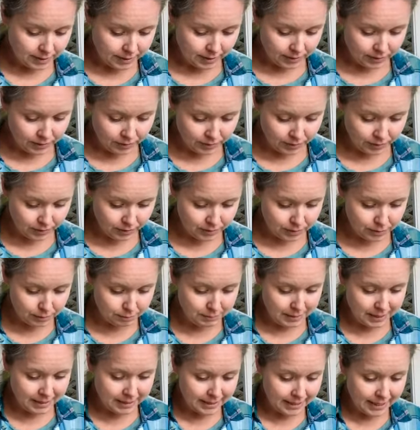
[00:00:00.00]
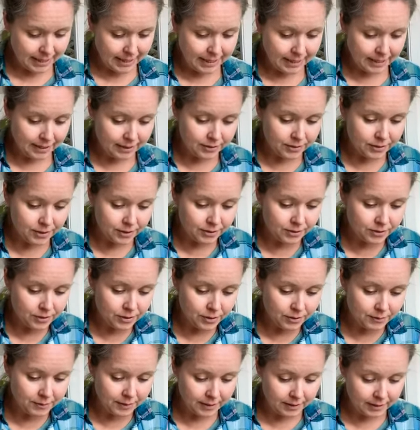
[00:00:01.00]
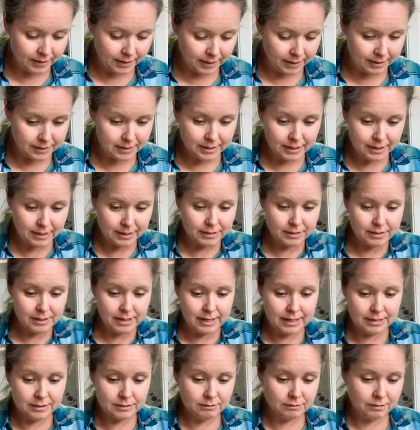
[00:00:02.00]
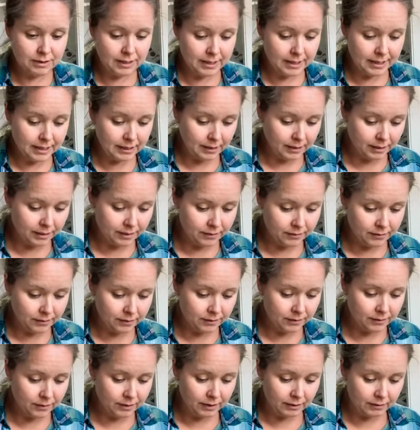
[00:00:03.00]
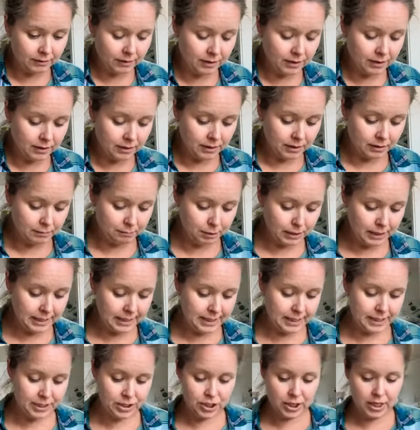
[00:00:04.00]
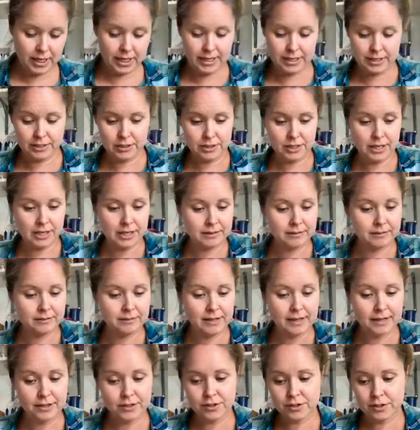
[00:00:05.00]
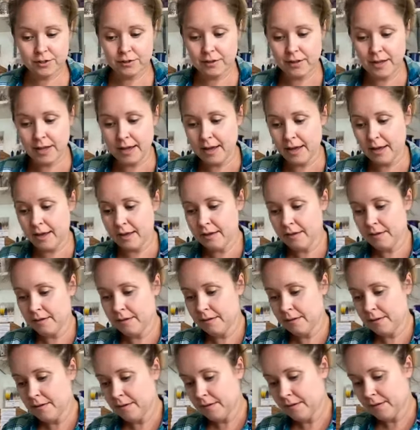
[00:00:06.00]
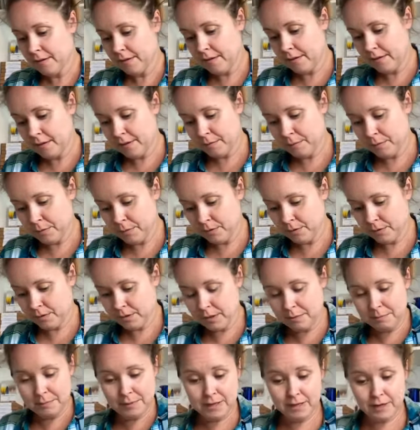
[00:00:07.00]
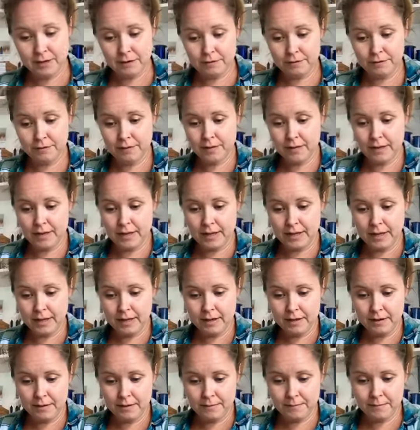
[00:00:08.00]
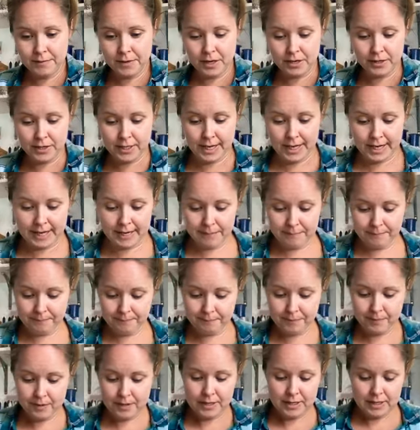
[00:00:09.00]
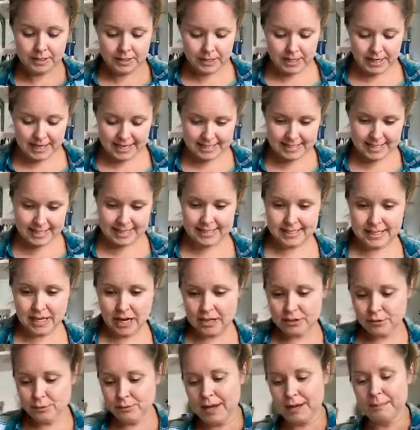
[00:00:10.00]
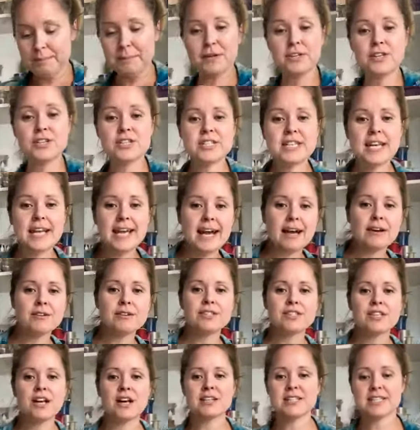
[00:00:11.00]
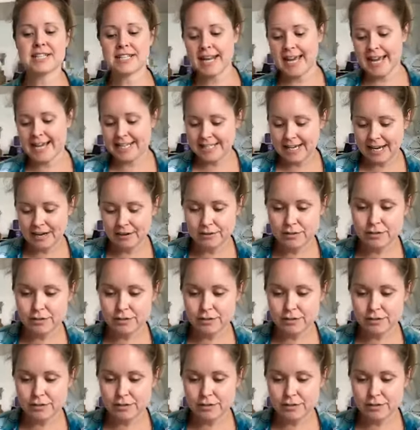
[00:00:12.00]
You could spend ages doing this, and it is really nice too. See, I'm going to completely change that section there. Put some in over there. Okay, so let's get started with that. But you see how I start to lay it out.